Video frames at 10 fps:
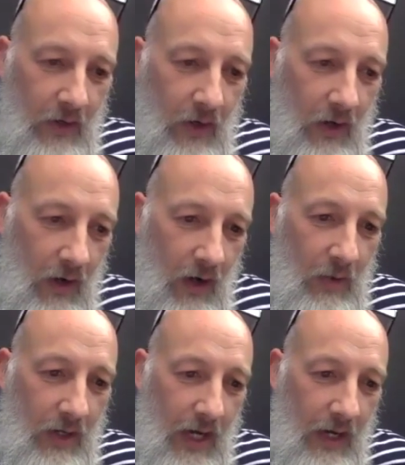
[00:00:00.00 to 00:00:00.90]
Um,
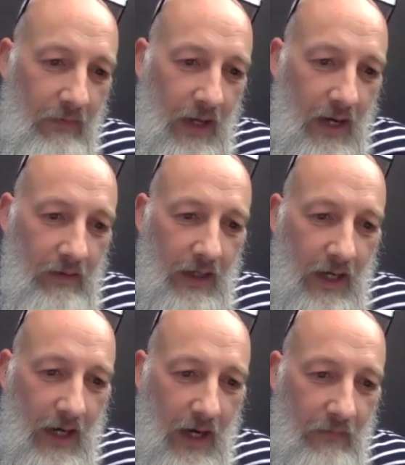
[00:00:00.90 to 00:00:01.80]
and out there, they
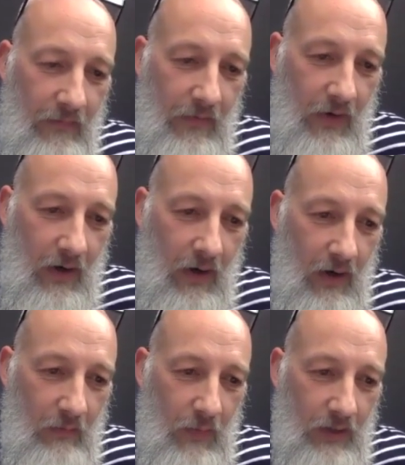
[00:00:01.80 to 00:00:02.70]
have
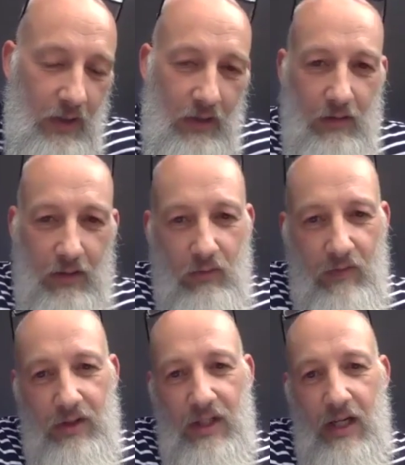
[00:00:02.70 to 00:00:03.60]
um, a, a sort of
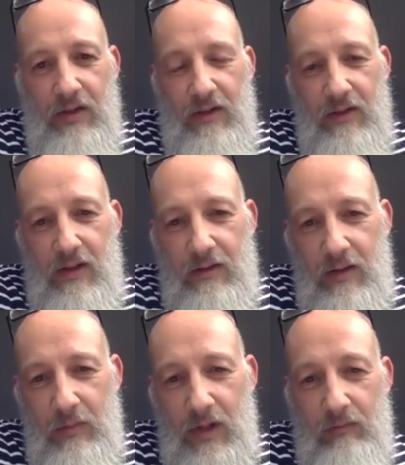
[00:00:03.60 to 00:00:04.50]
education
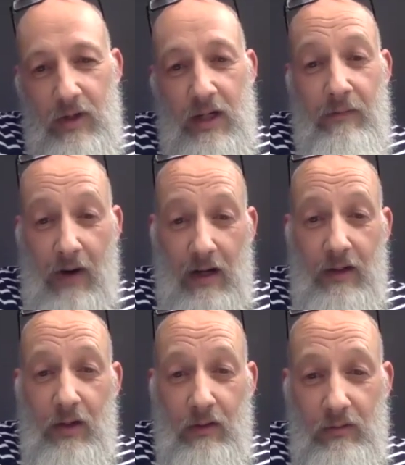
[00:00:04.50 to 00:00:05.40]
system that really
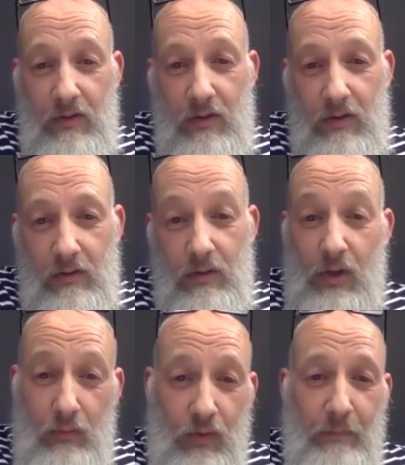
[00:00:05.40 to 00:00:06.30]
values
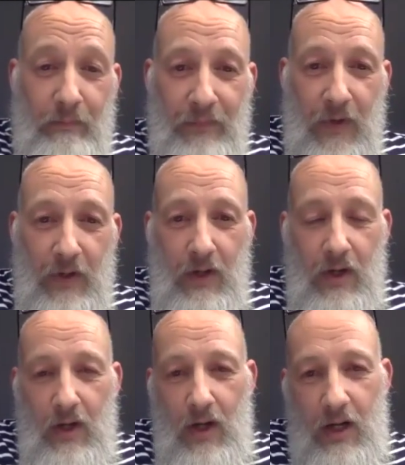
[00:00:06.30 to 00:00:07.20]
children. Mm-hmm.
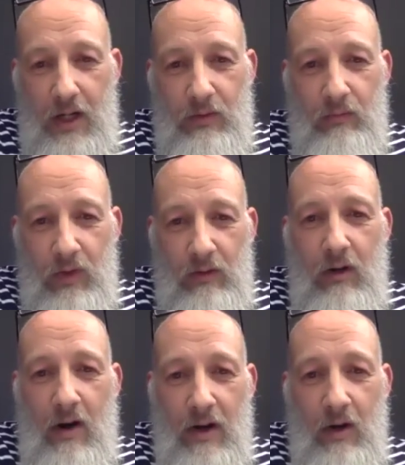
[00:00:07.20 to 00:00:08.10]
and it was a real
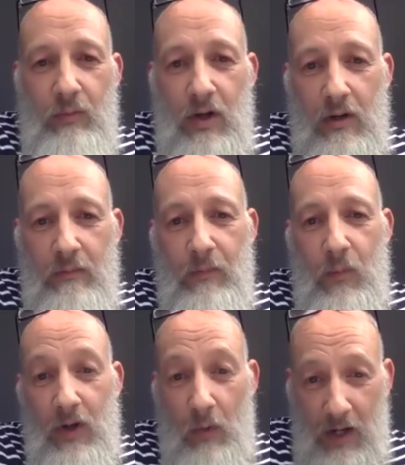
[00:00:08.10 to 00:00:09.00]
eye opener
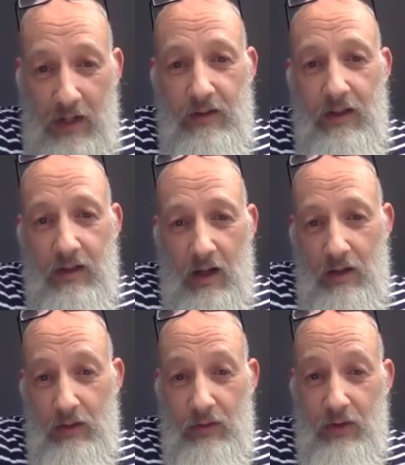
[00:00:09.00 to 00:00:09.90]
when I went. It kind of
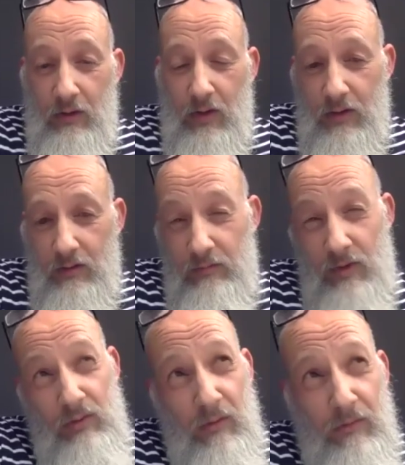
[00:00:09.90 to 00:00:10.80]
cons-
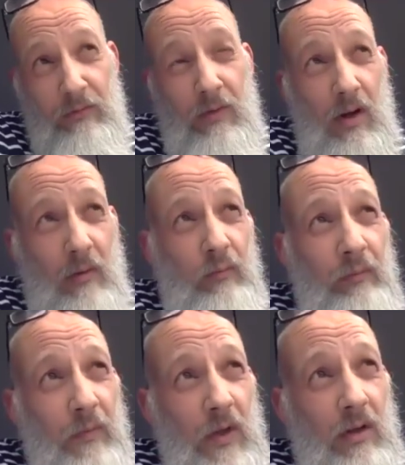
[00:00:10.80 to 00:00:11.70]
sort of um,
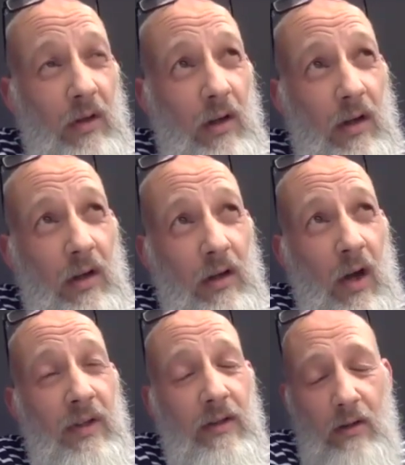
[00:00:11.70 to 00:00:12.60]
uh,
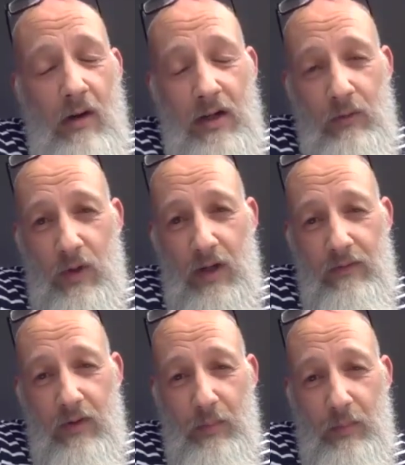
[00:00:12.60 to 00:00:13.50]
coincided with
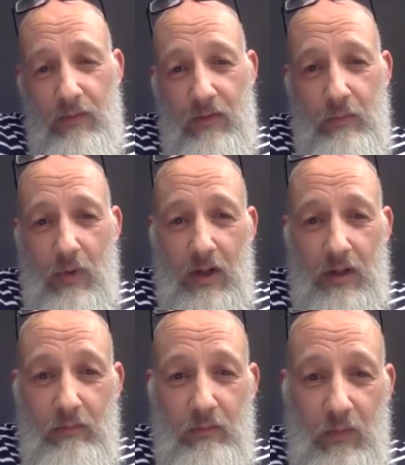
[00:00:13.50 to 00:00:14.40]
the birth of my
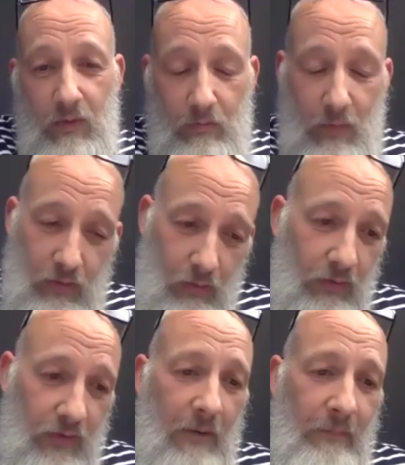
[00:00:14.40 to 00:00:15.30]
my
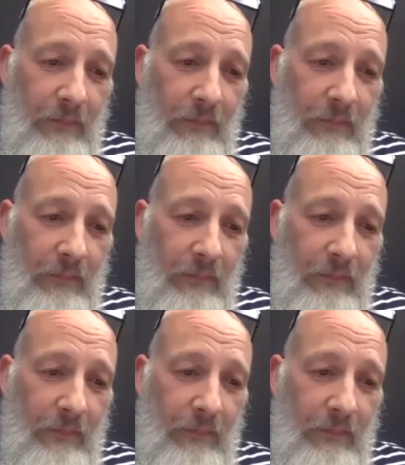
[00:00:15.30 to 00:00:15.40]
daughter.